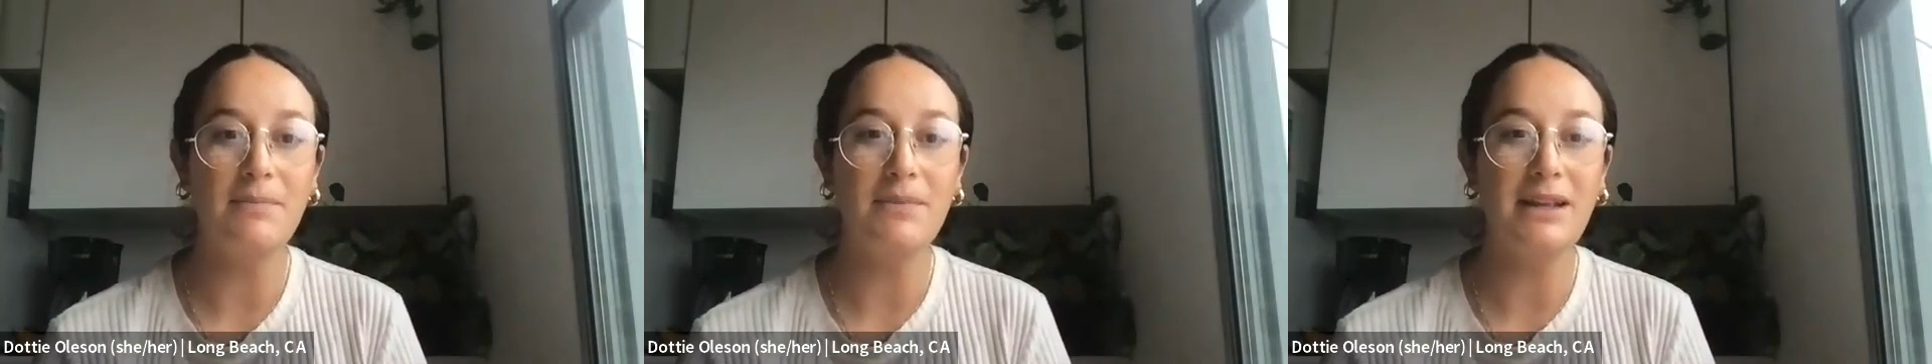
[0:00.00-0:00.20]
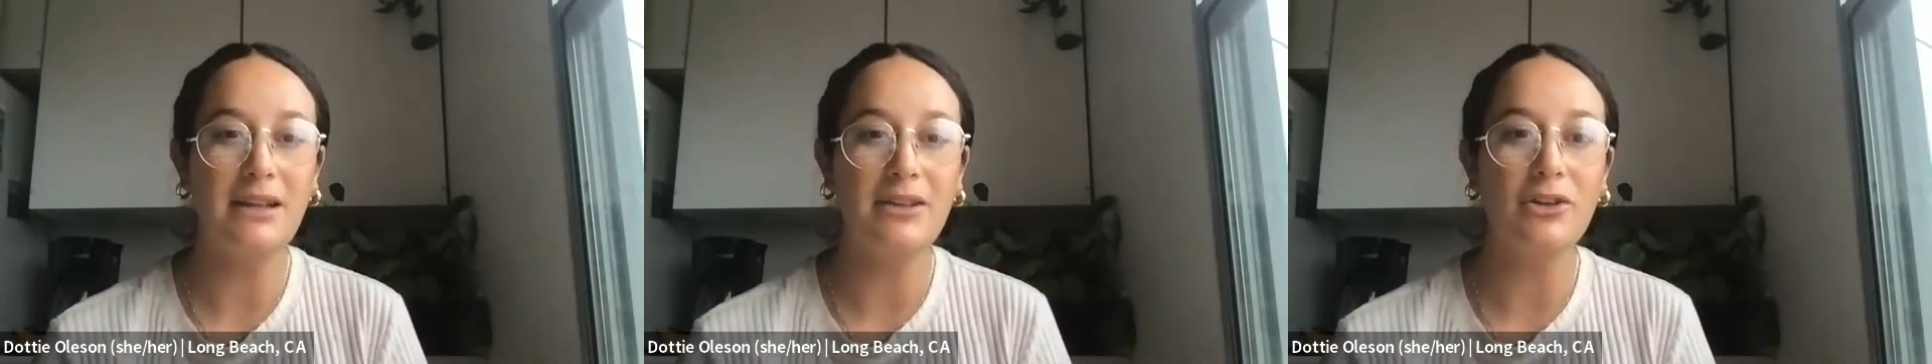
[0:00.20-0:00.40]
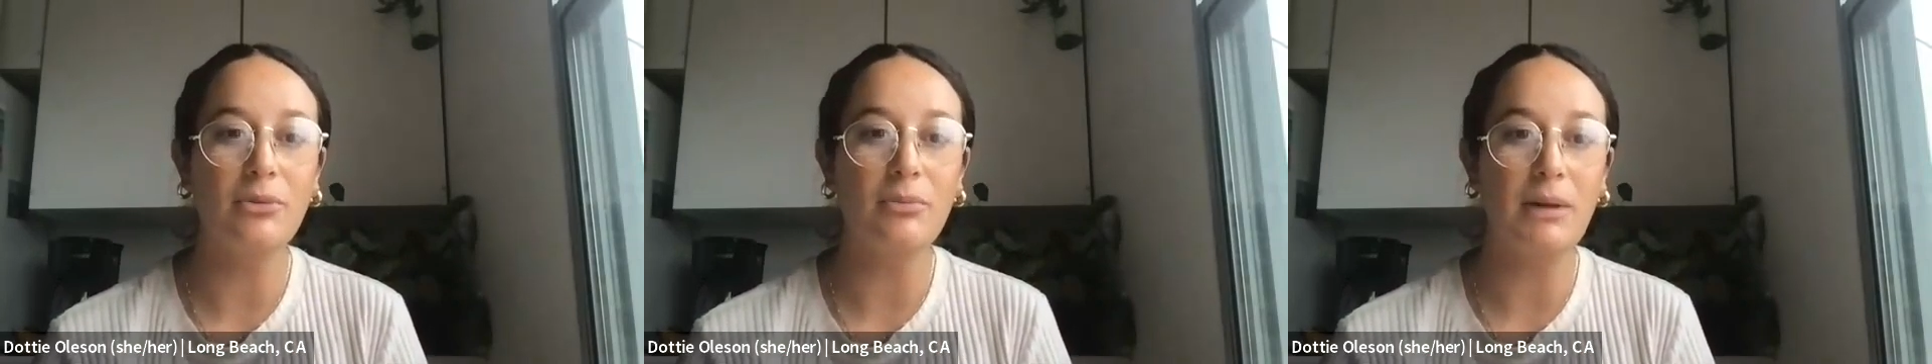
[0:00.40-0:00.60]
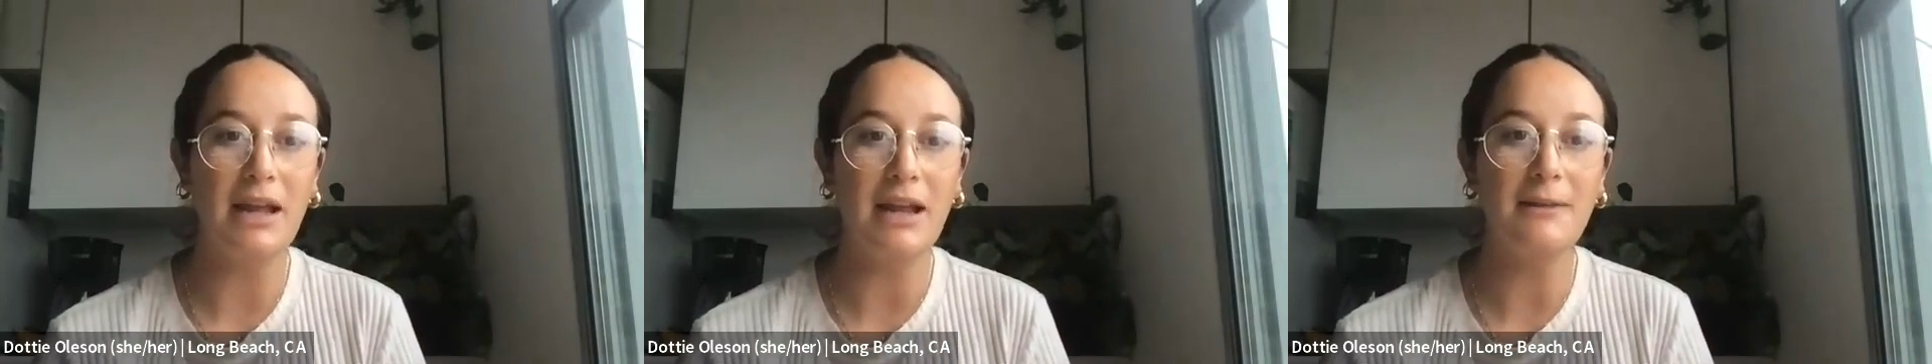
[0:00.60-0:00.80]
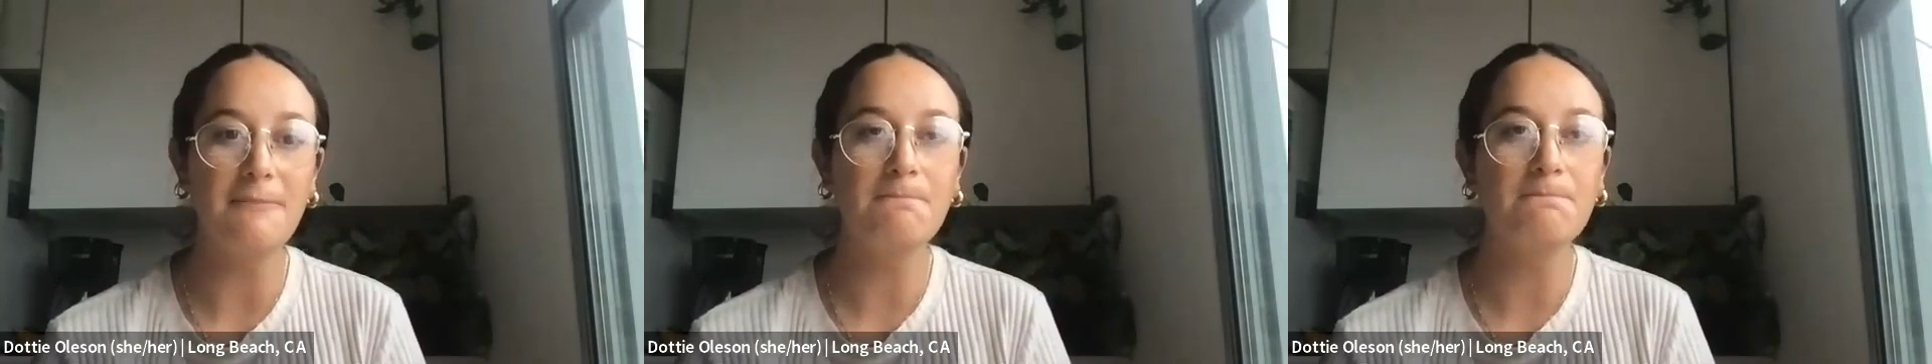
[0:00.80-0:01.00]
in their
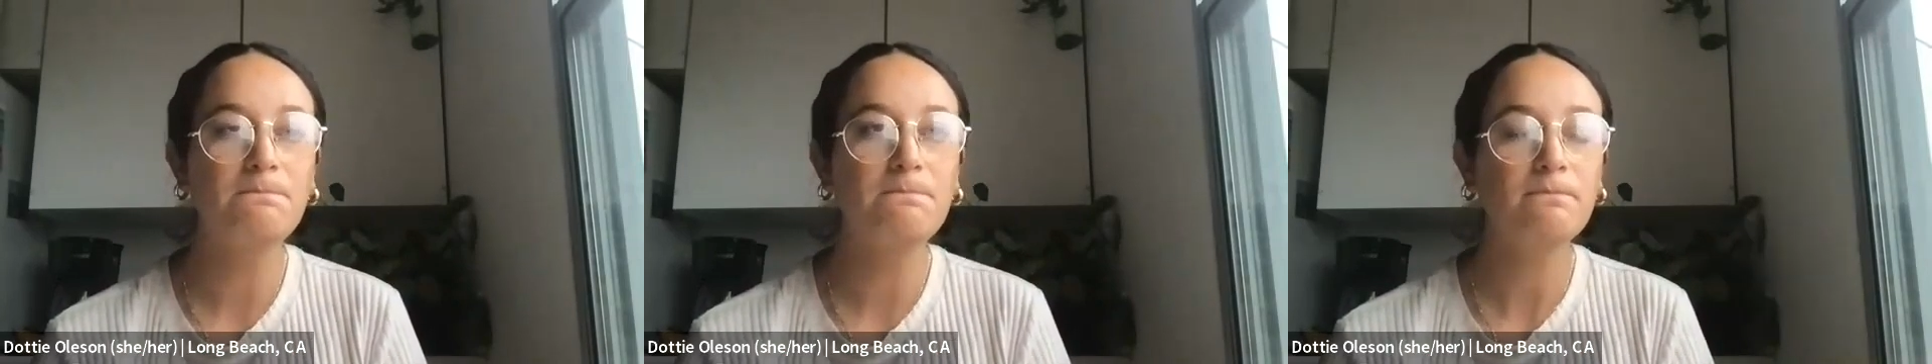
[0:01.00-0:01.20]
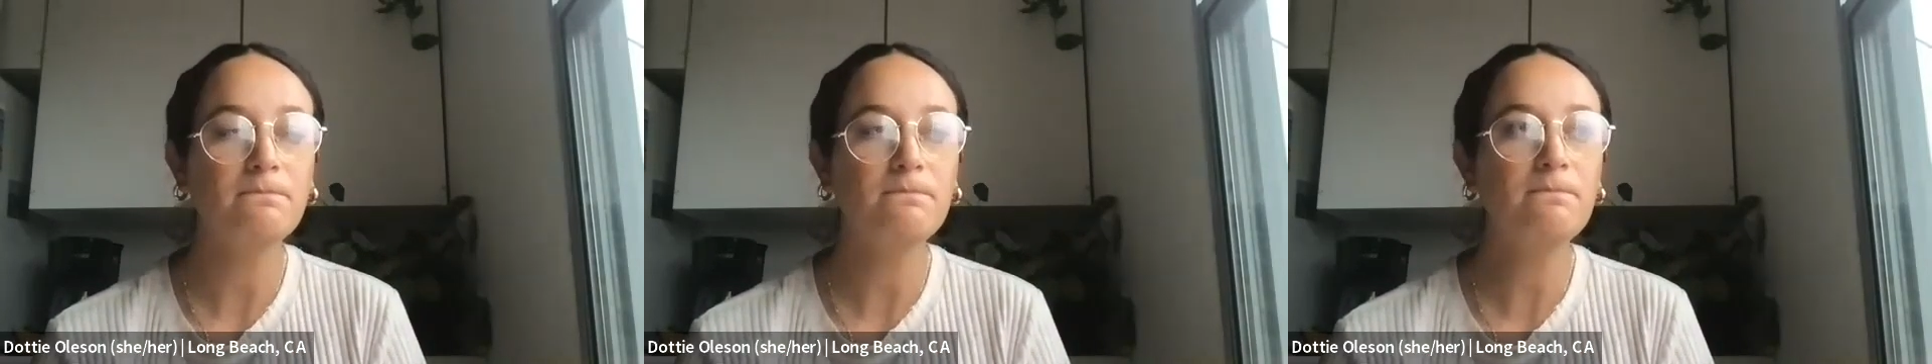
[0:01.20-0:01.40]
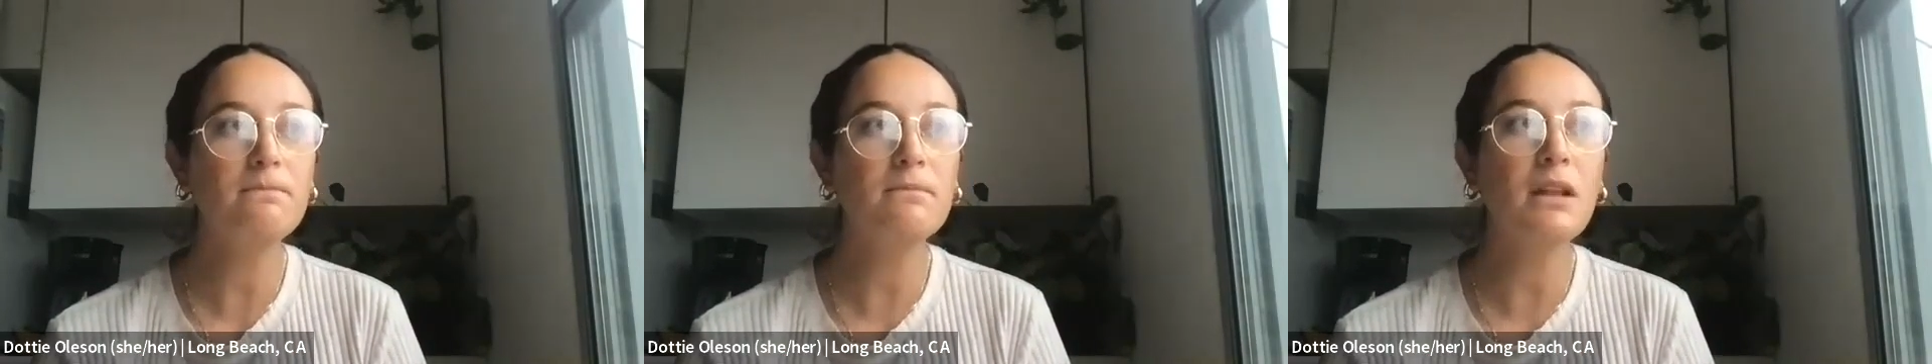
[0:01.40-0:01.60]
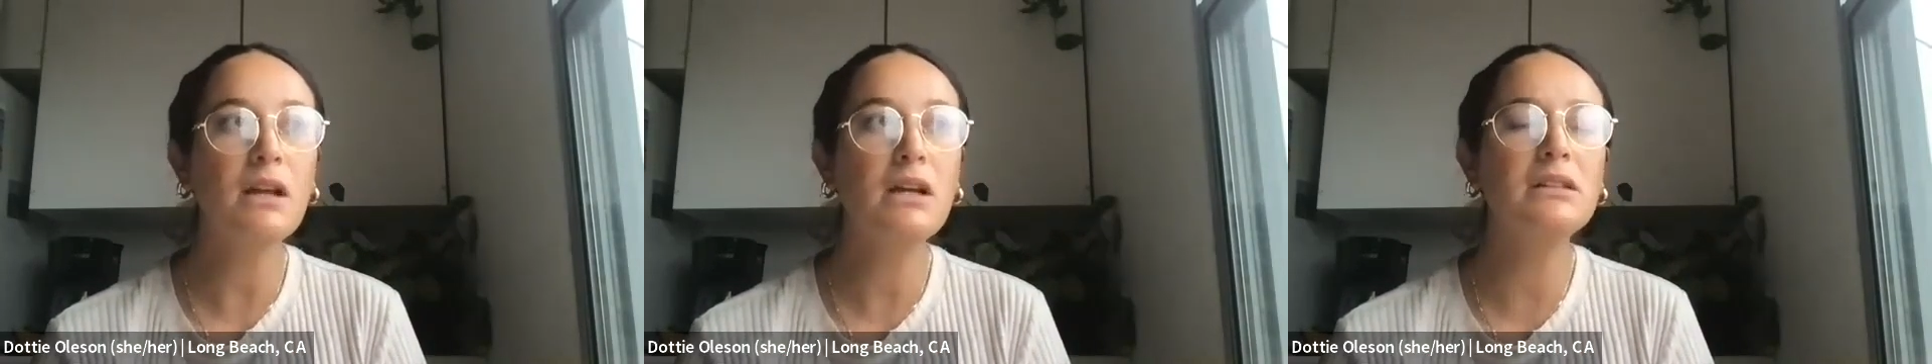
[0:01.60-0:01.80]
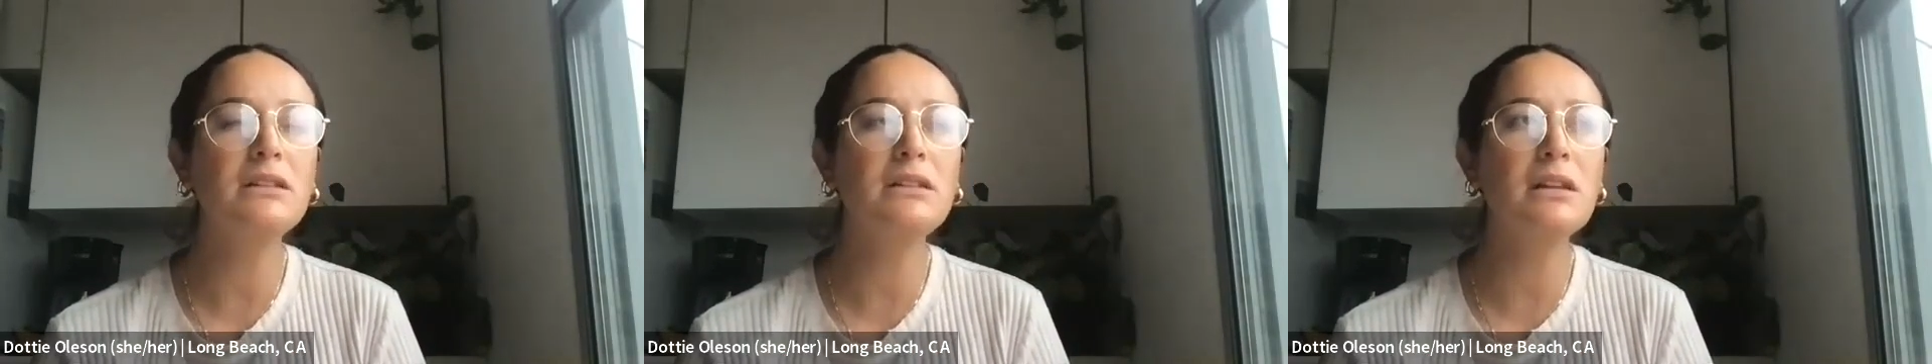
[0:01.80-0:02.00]
pain.
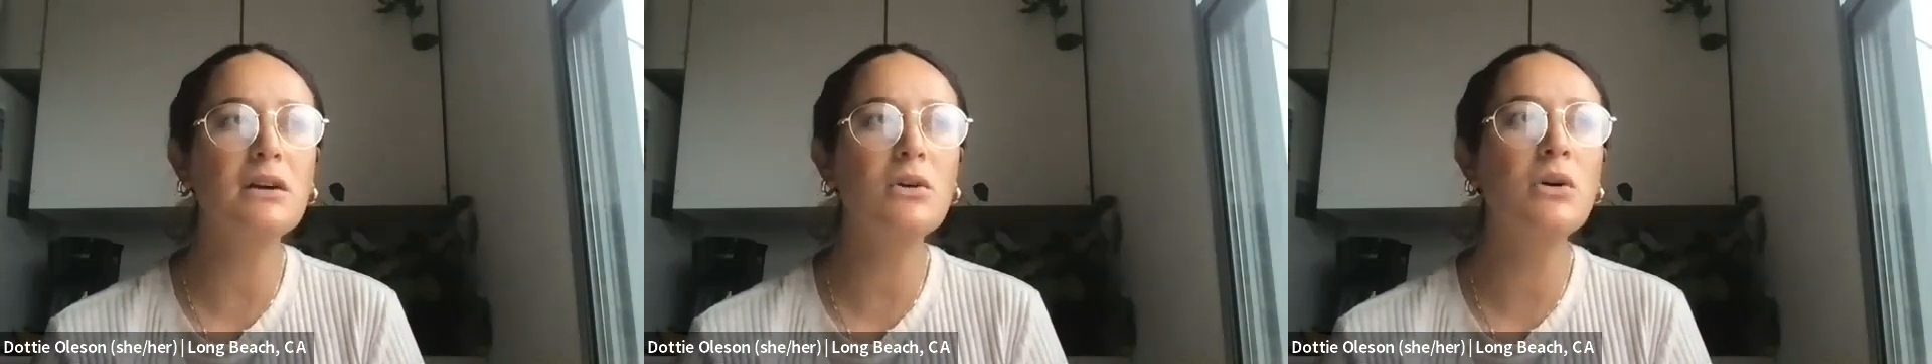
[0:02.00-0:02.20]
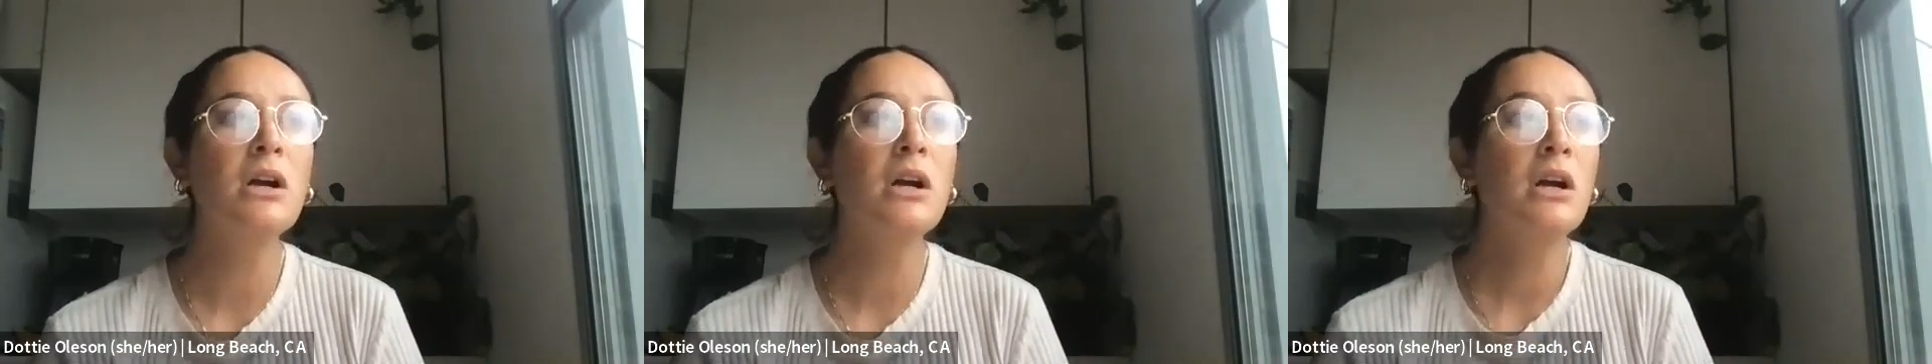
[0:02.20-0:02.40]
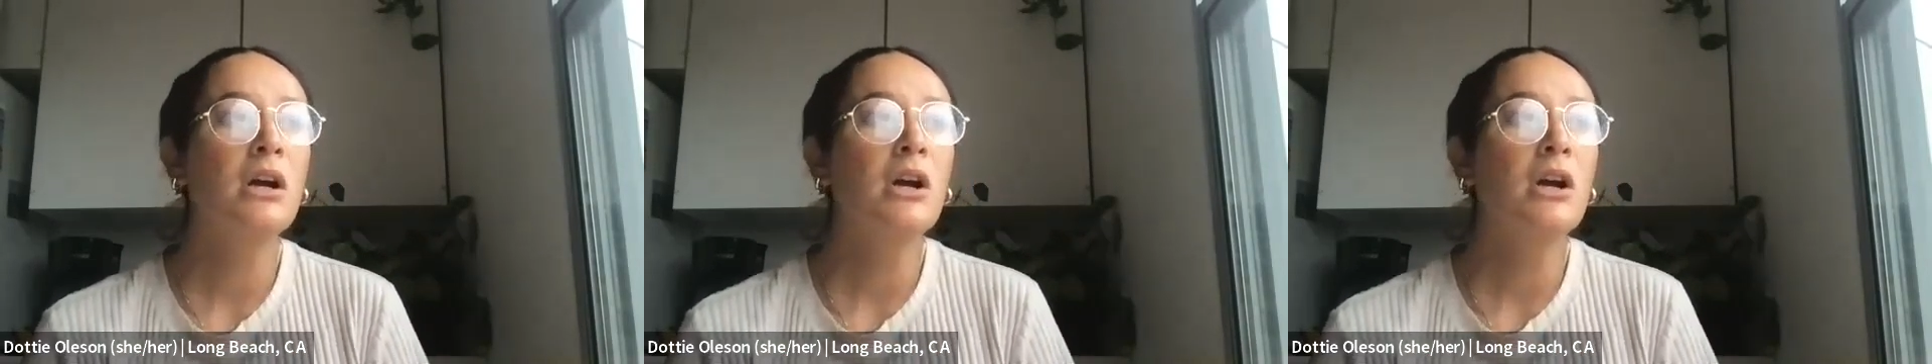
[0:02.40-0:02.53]
And so